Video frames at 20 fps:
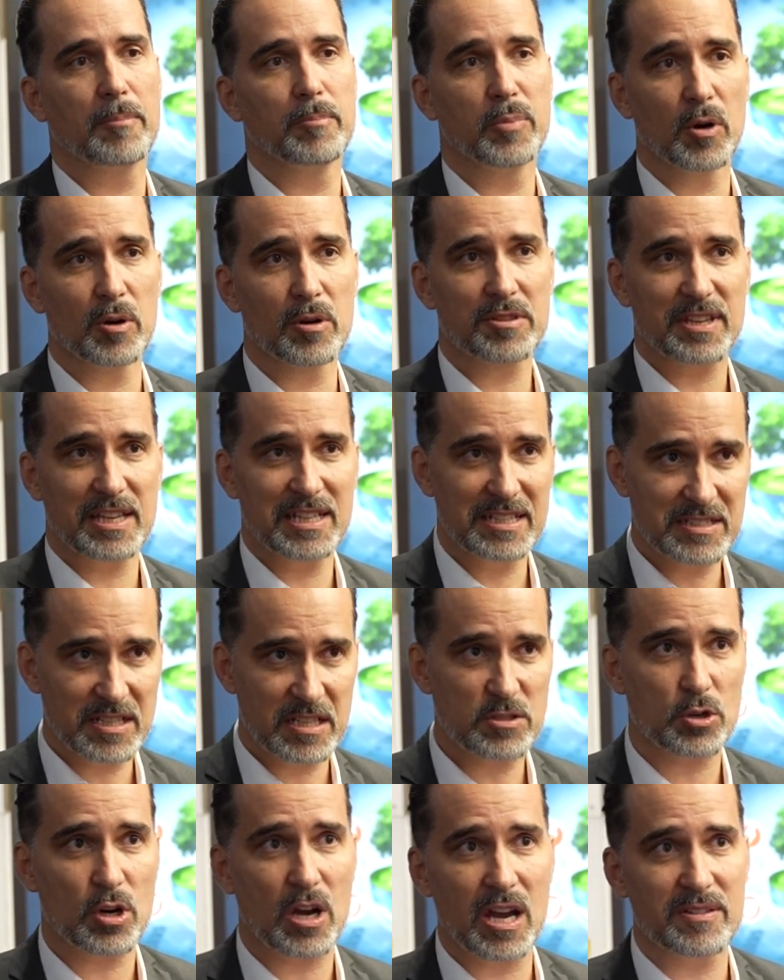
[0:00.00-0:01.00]
both
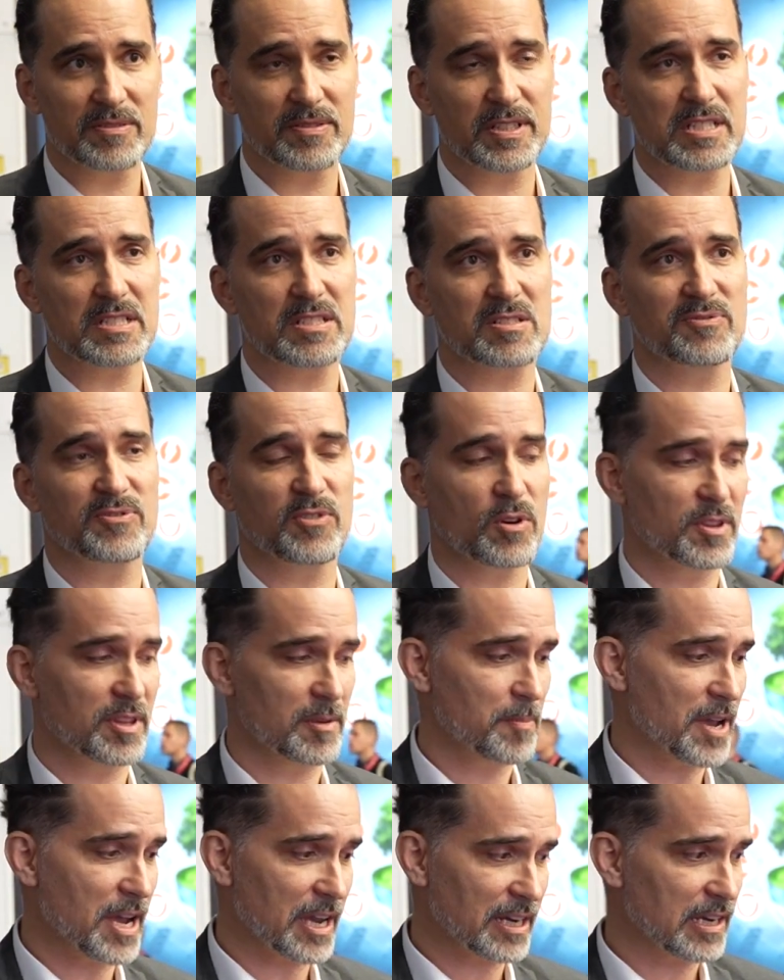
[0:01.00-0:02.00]
LED drivers for the
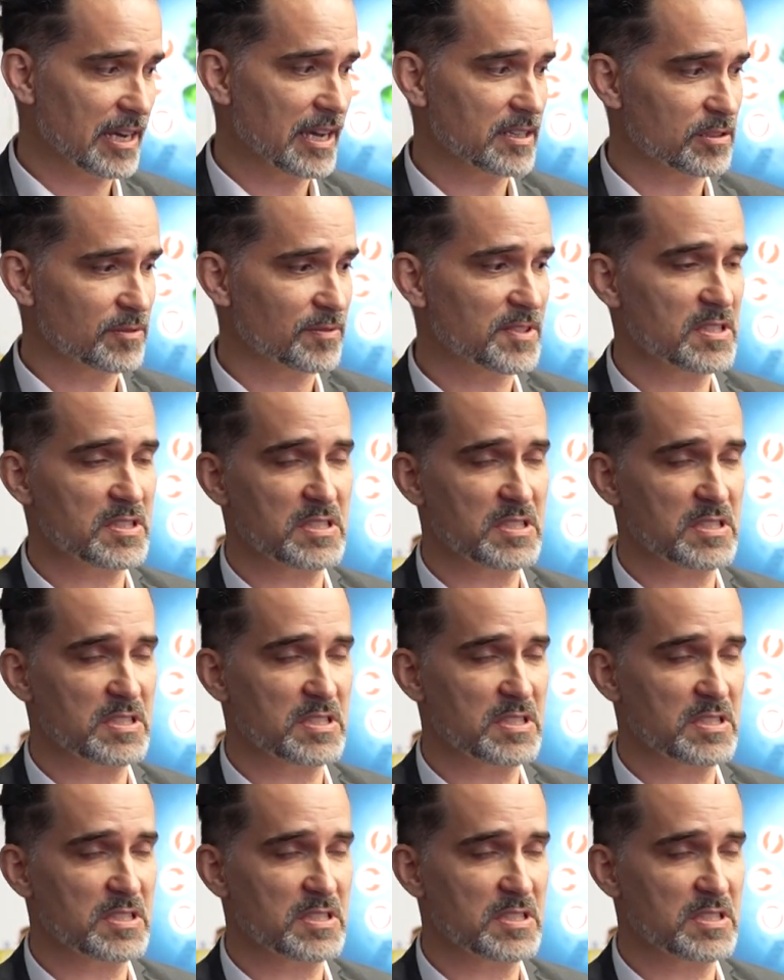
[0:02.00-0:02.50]
backlight of the